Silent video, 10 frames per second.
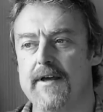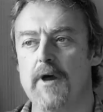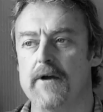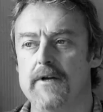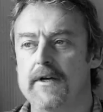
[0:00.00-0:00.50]
They
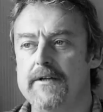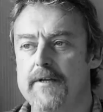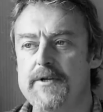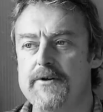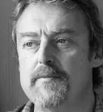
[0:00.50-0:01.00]
won't.
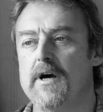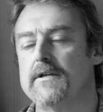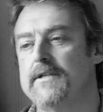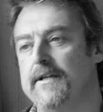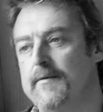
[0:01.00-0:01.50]
They'll be doing
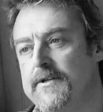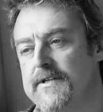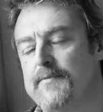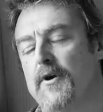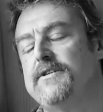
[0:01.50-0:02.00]
marketing. They'll be
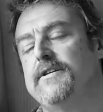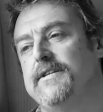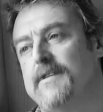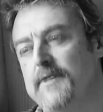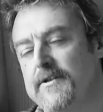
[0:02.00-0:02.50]
doing
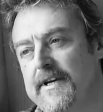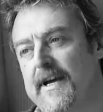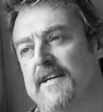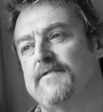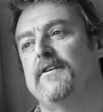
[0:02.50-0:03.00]
spreadsheets. They'll be doing
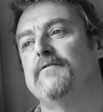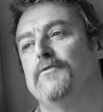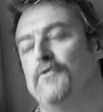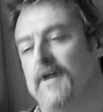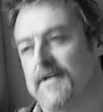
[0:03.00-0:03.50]
cash flow
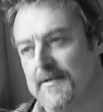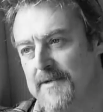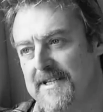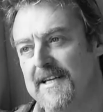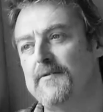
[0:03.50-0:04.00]
forecasts. They'll
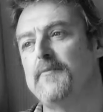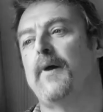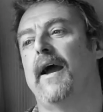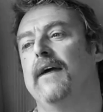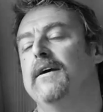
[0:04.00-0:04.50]
be dealing with the
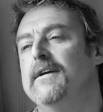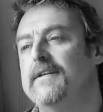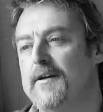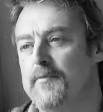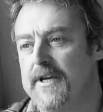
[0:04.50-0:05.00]
bank.
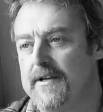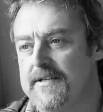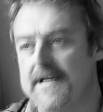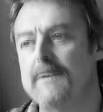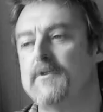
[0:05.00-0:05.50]
They'll be
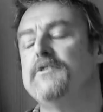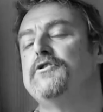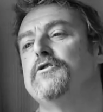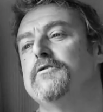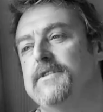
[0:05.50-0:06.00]
dealing with
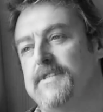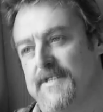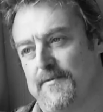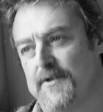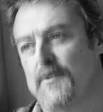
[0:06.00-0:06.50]

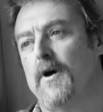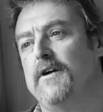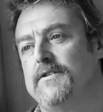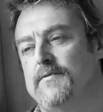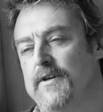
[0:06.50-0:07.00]
insurances, with
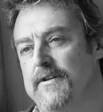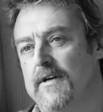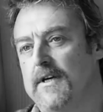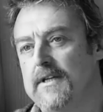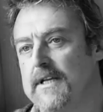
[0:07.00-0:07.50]
quotes. With,
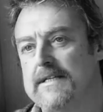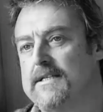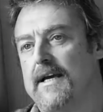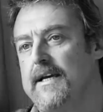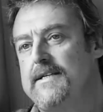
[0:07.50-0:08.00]
let's
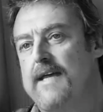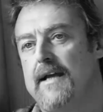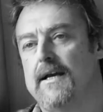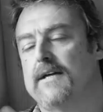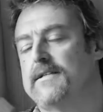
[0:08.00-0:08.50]
say,
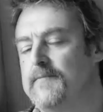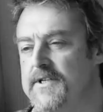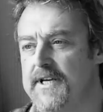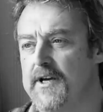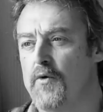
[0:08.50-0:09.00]
10
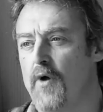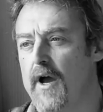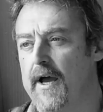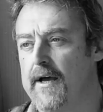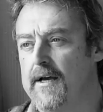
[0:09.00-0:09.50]
customers
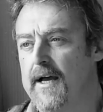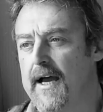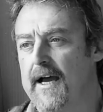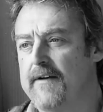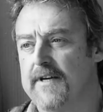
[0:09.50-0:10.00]
inquire.
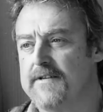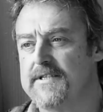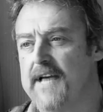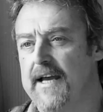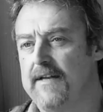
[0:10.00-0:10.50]
Out of those
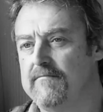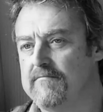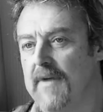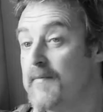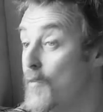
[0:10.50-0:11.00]

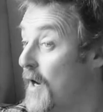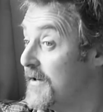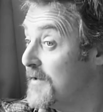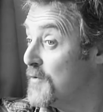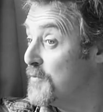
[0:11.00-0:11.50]
10, maybe one
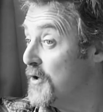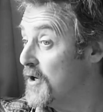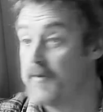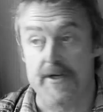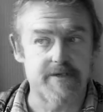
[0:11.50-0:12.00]
of them will
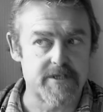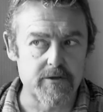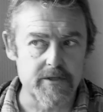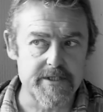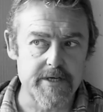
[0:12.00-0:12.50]
book. But you've still
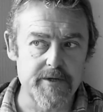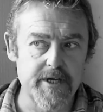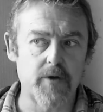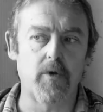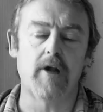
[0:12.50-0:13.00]
got to deal with the
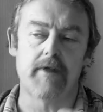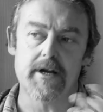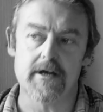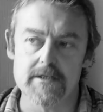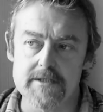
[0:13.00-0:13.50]
inquiry
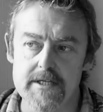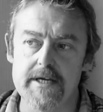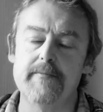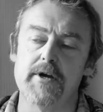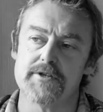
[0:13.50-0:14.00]
and answer
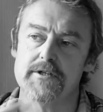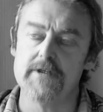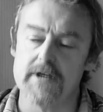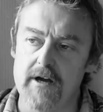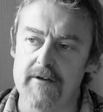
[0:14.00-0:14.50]
the emails and
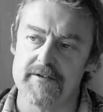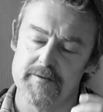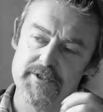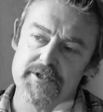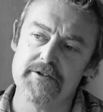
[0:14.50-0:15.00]
look after
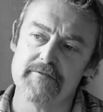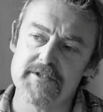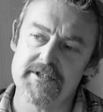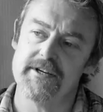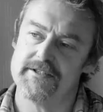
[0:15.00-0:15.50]
them and do the
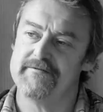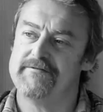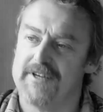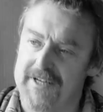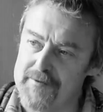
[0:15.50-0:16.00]
research and
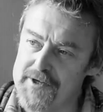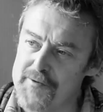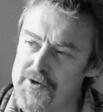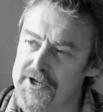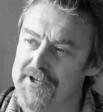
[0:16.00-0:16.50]
find out what they
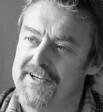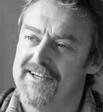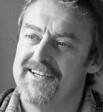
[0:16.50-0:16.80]
want.